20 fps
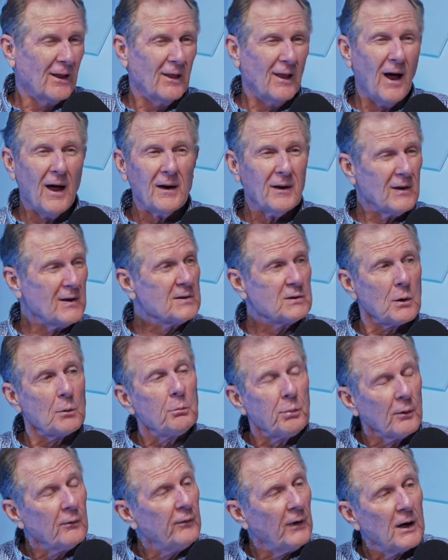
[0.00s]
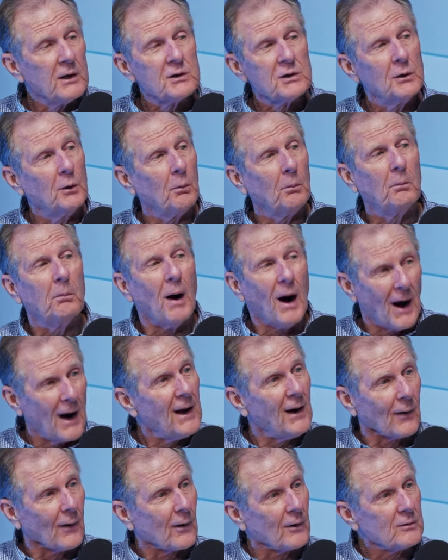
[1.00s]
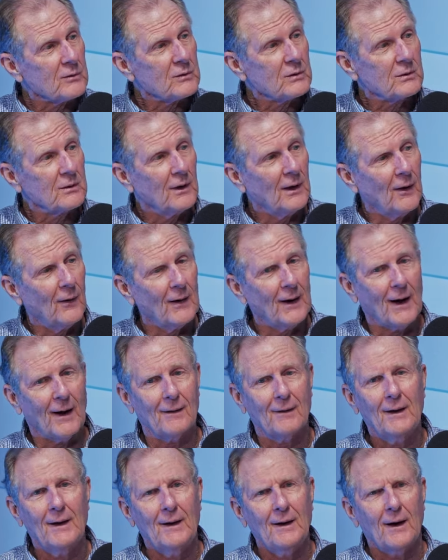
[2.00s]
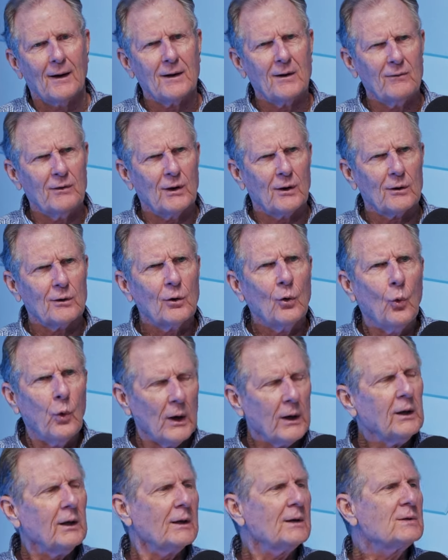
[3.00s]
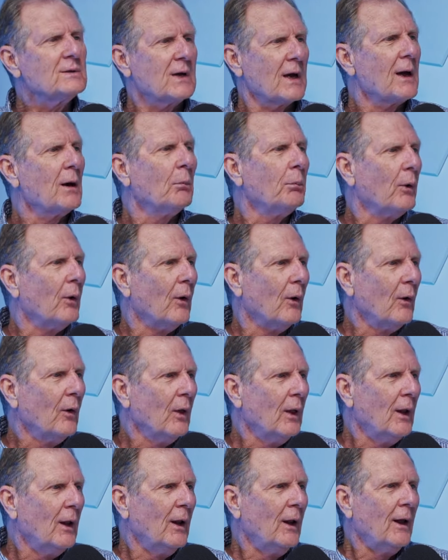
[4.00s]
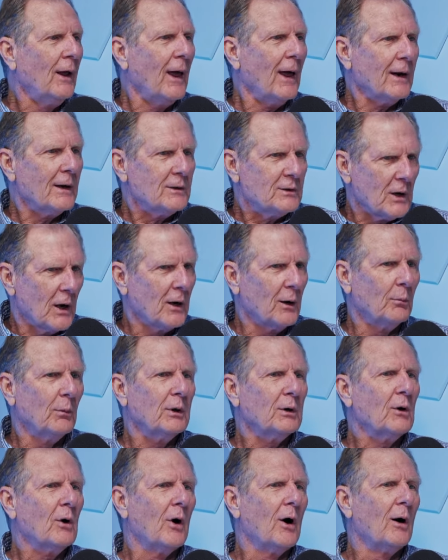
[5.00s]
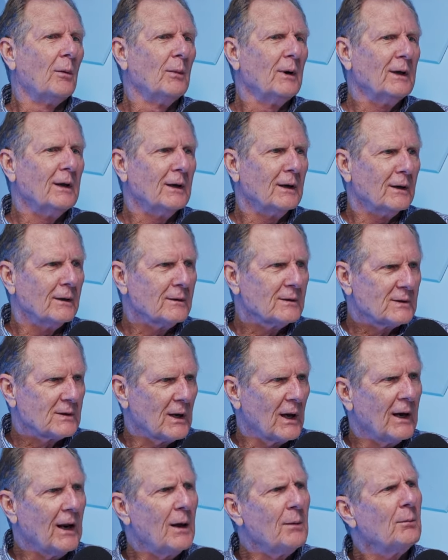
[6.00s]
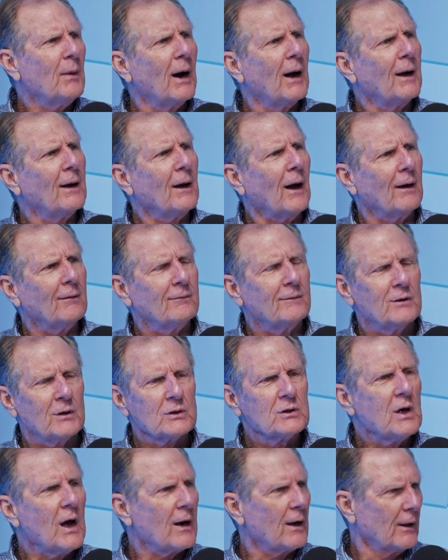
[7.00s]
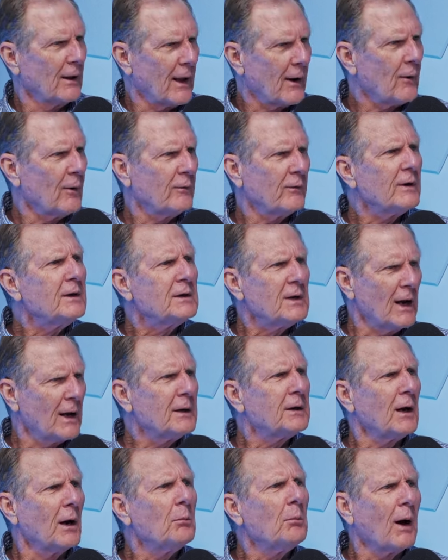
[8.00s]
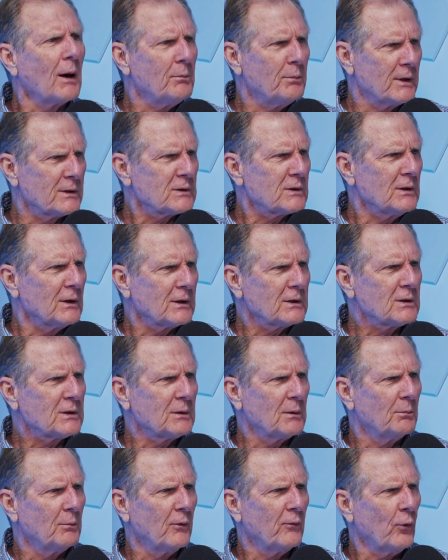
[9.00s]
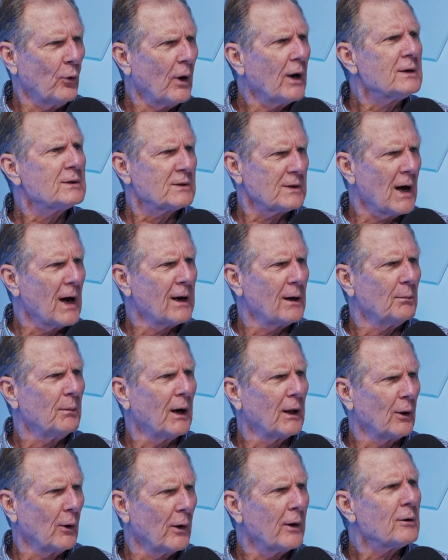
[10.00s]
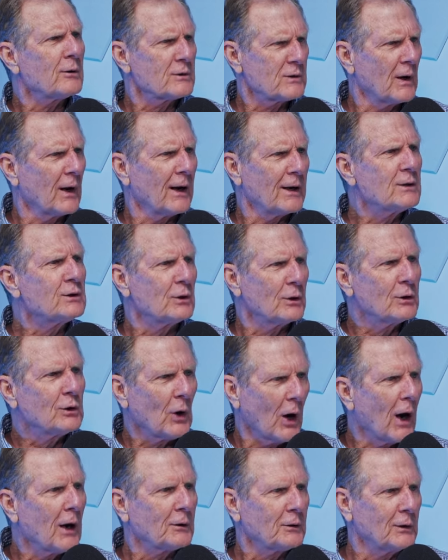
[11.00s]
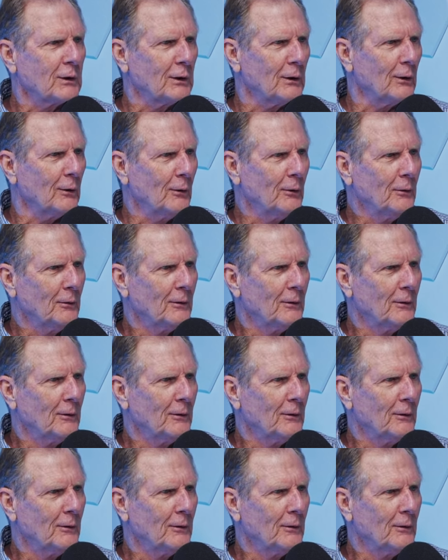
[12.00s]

lot of these are professional buyers, you know, and I'll give you a quick example. I had a gentleman call me and said, hey, I've just got a letter of intent on my business. And before I sign it, my lawyer said I should talk to you.